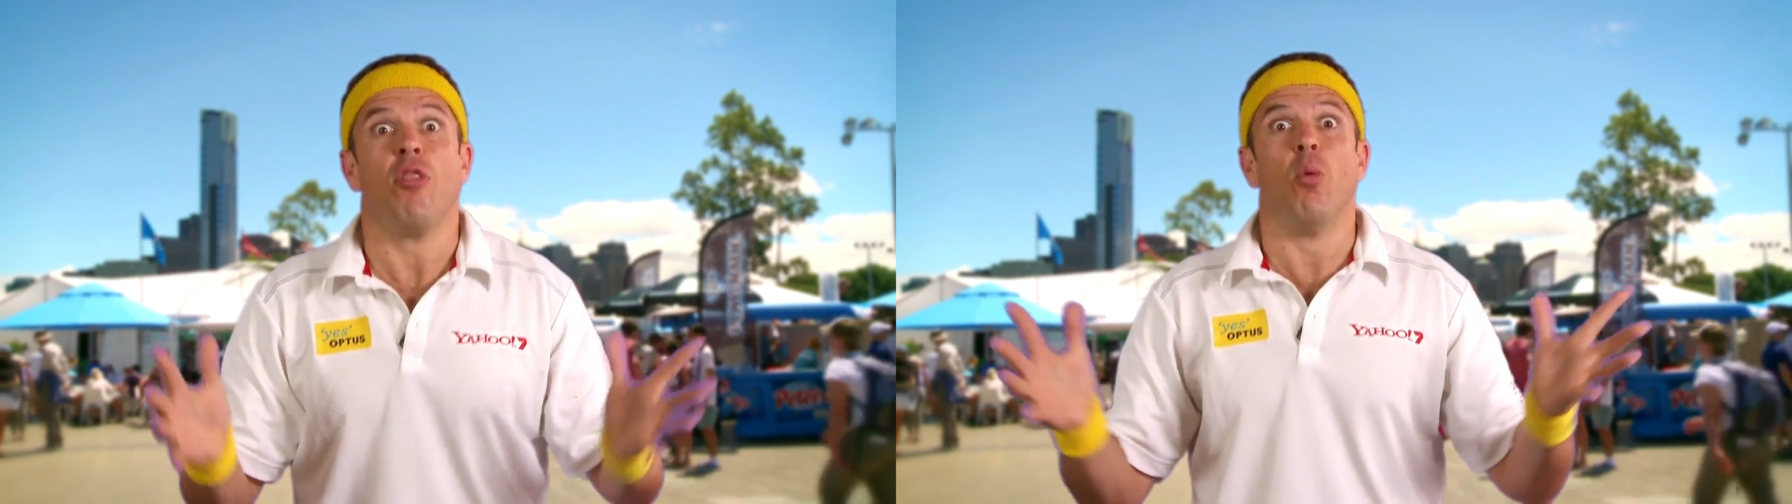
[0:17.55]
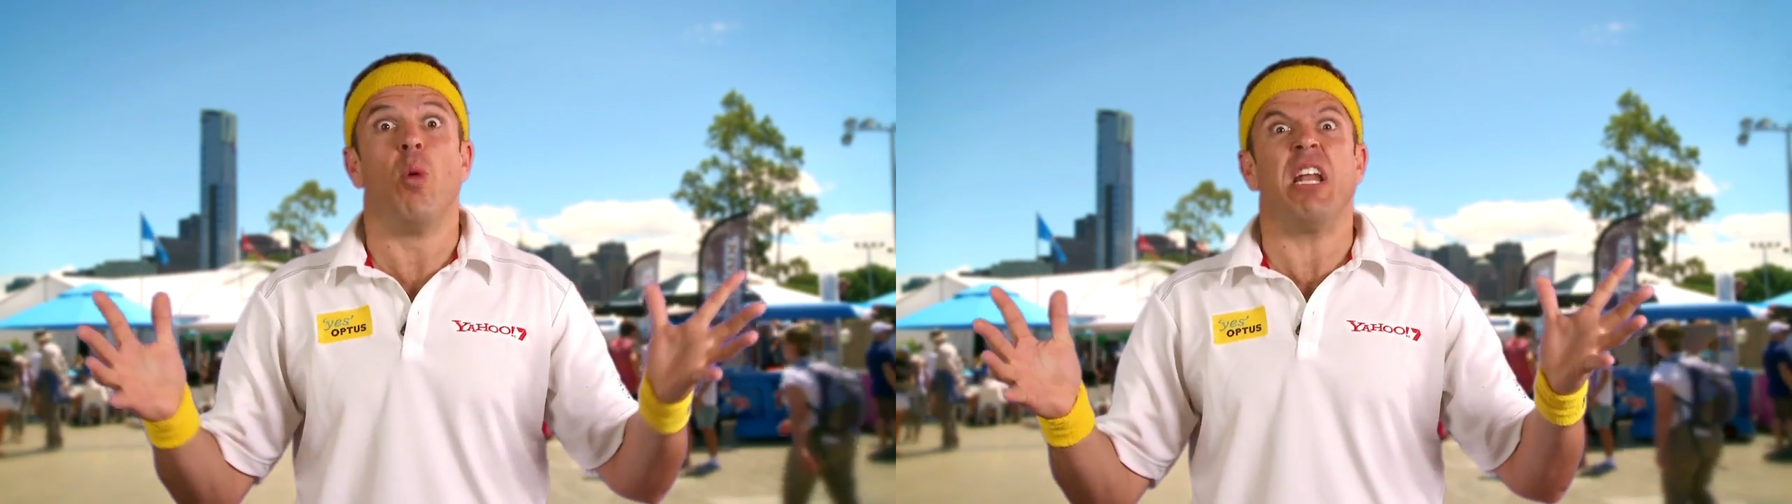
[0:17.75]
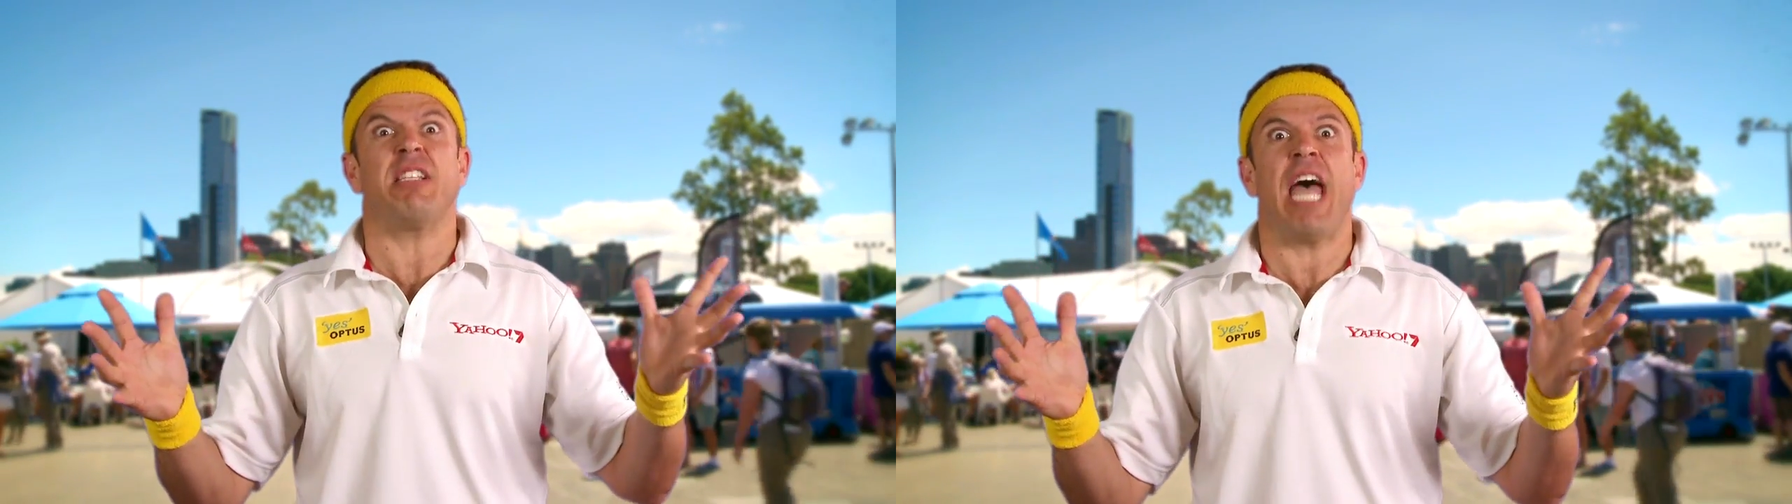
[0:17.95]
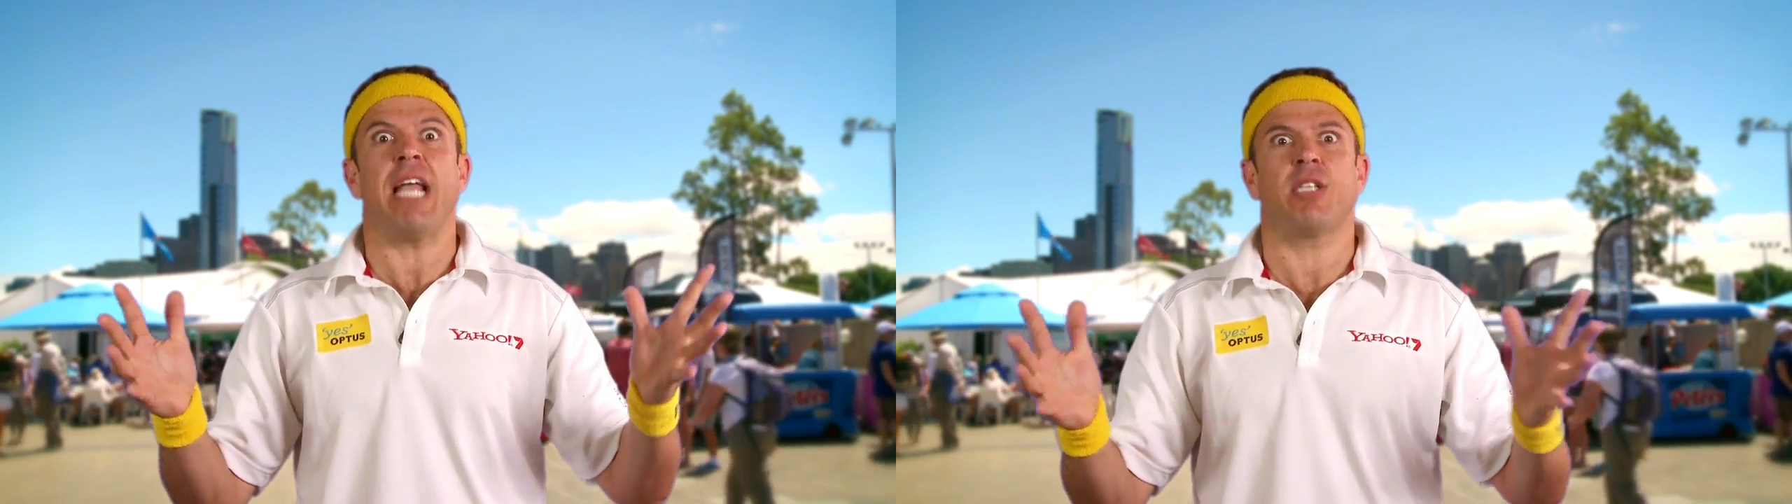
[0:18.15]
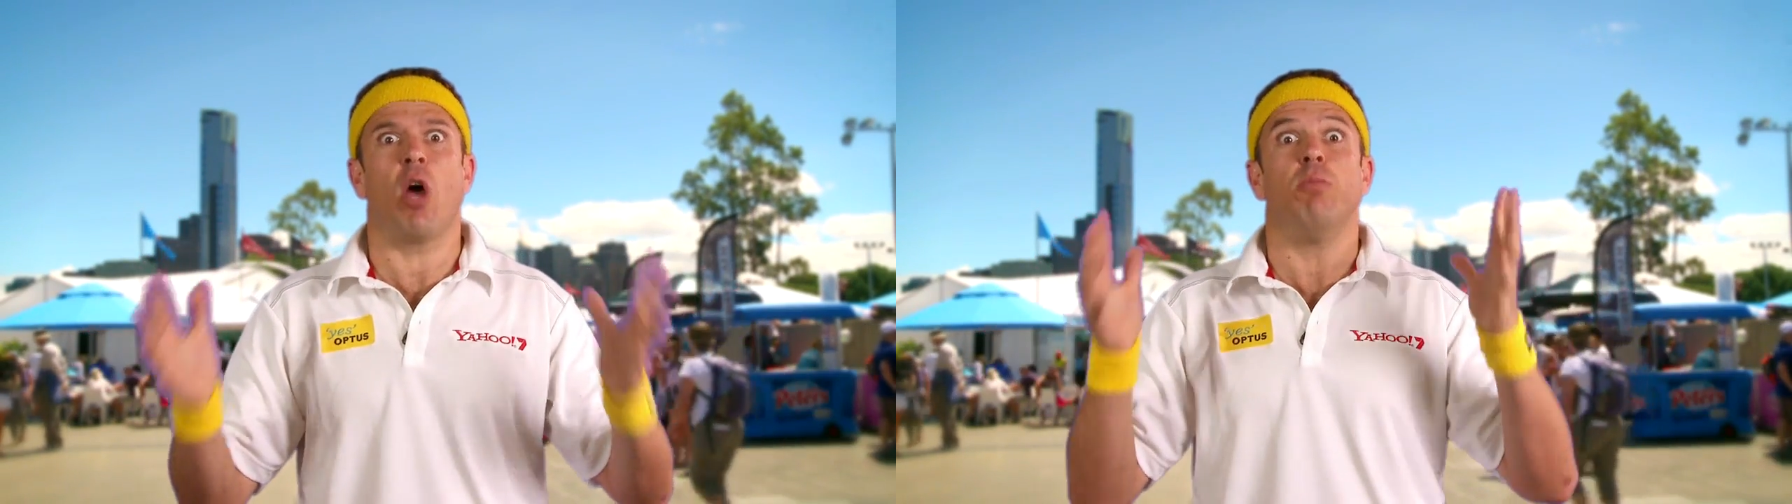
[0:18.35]
The winner
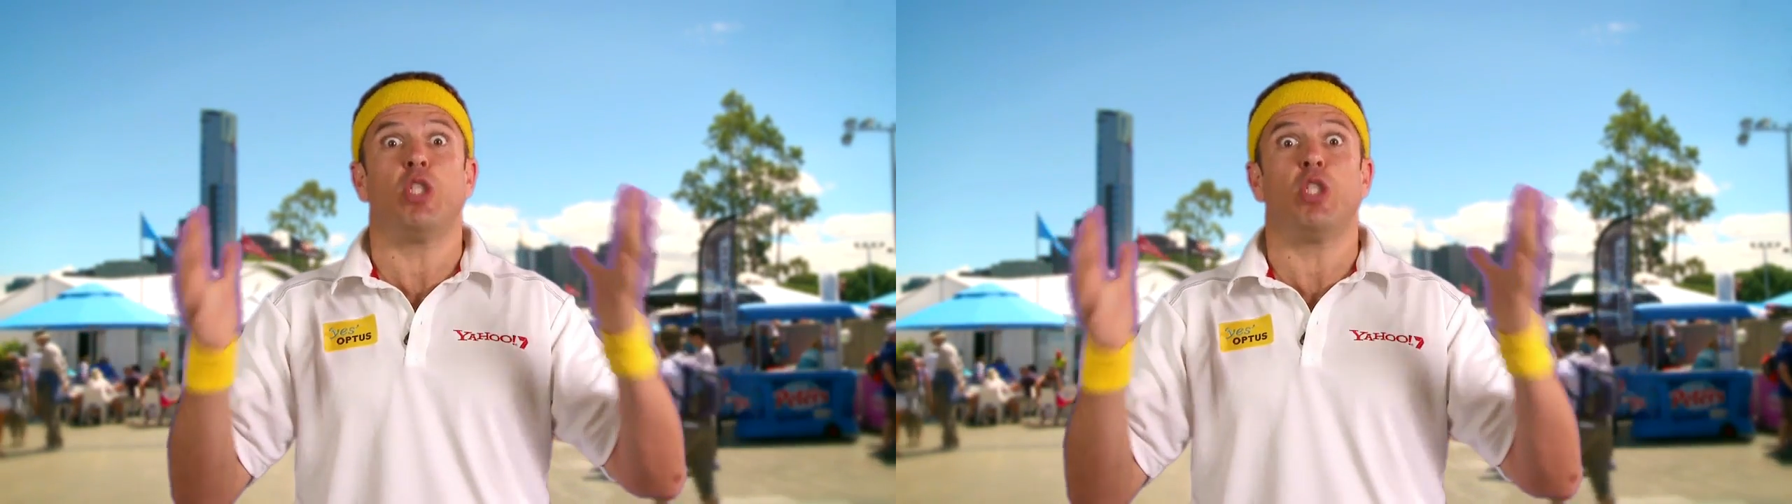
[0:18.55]
takes home